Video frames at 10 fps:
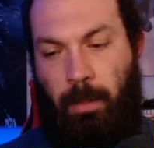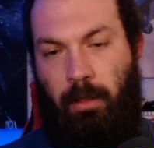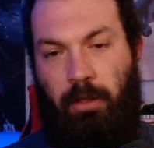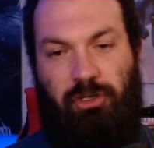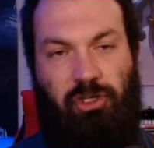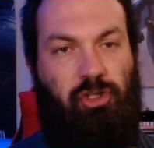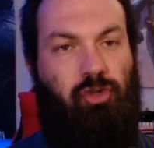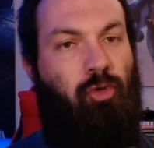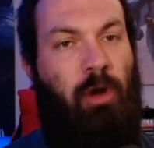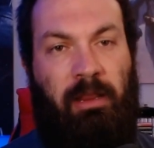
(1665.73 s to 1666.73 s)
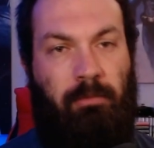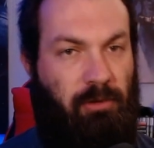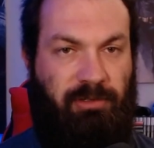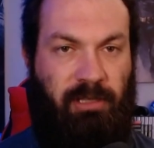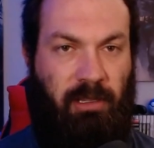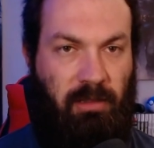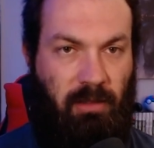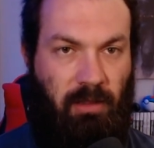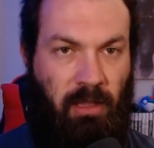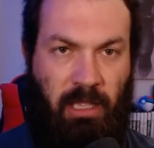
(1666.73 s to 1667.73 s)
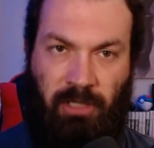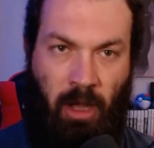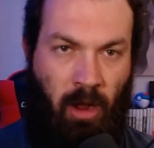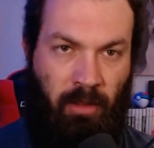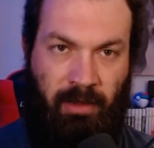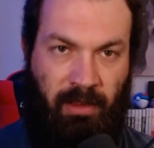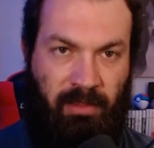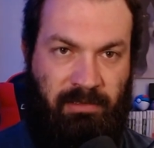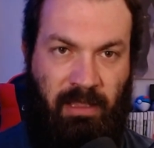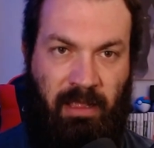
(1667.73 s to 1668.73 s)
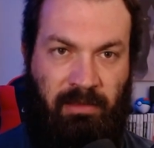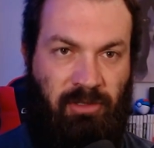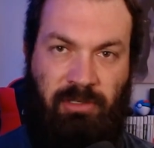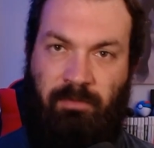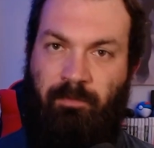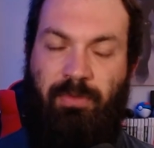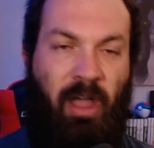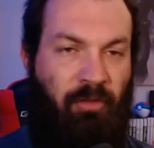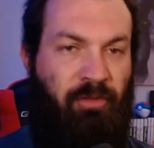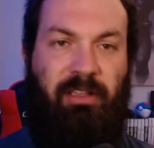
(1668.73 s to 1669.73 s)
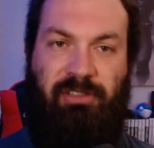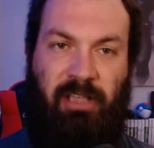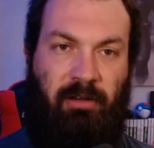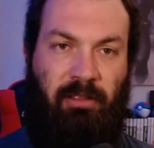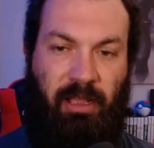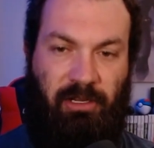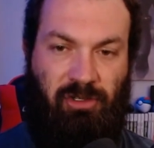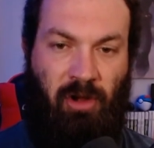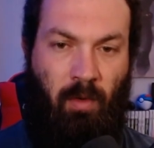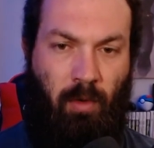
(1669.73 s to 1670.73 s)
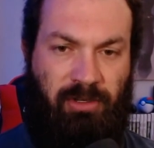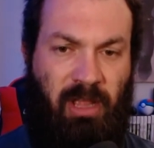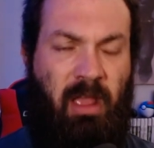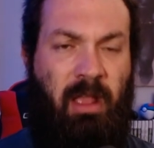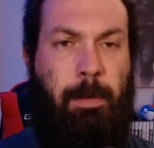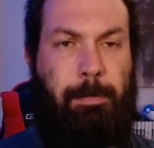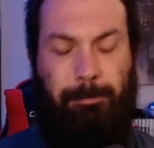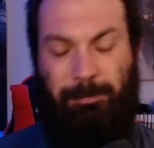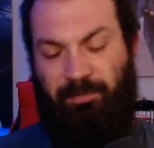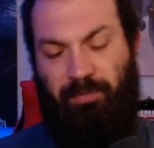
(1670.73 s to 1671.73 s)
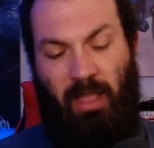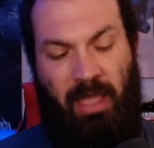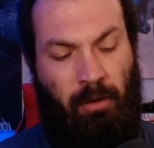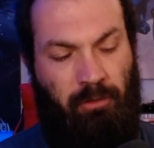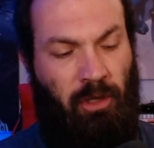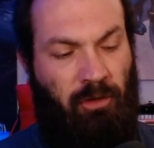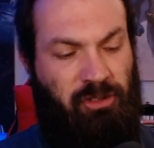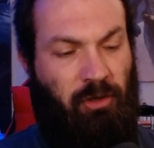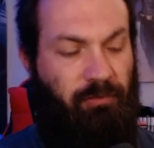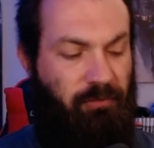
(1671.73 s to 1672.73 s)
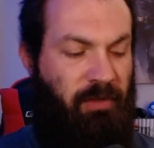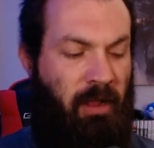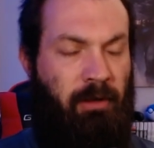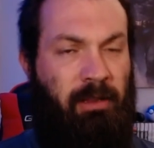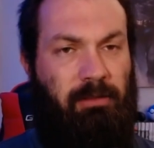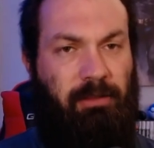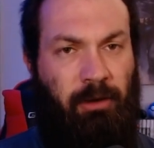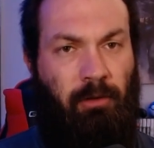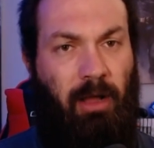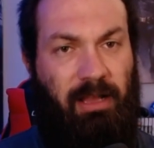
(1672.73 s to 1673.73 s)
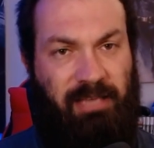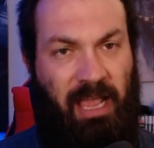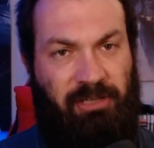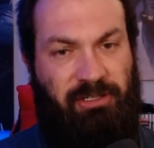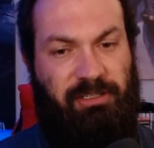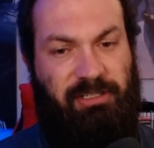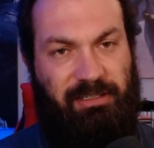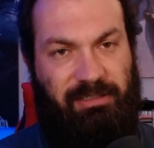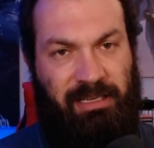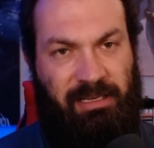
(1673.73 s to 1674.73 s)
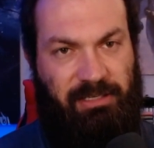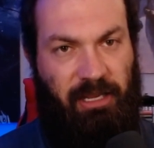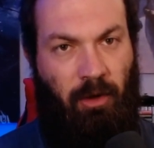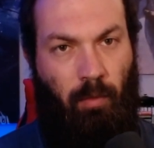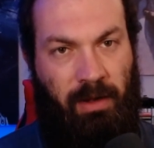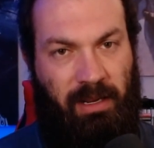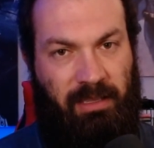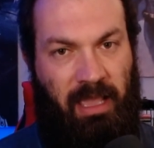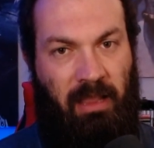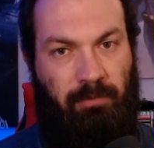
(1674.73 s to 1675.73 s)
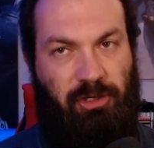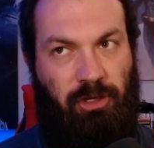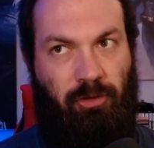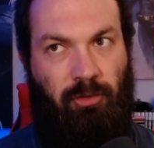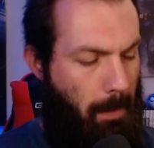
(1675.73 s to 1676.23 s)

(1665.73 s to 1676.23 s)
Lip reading: string music is all it is. Nothing sounded like Star Wars. And there was also very little attention to detail when it came to